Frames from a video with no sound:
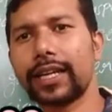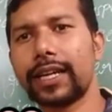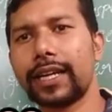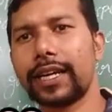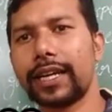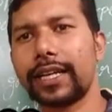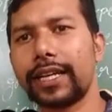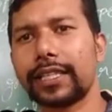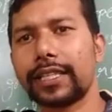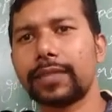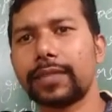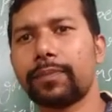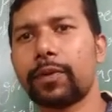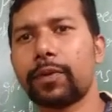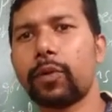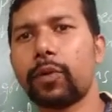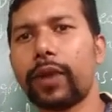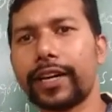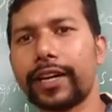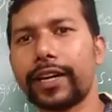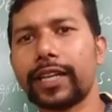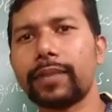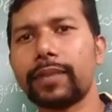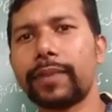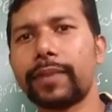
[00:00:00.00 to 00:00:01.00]
it's
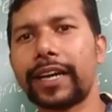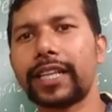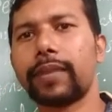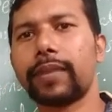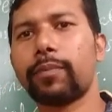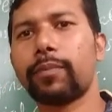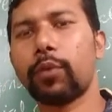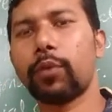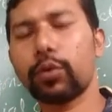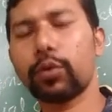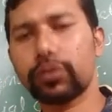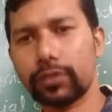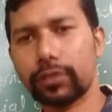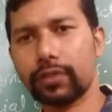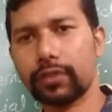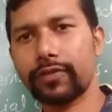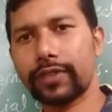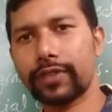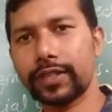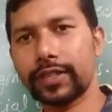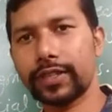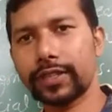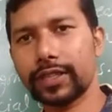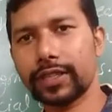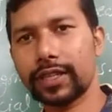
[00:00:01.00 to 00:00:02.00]
provided by the post
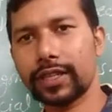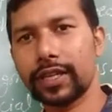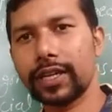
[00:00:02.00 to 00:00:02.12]
office.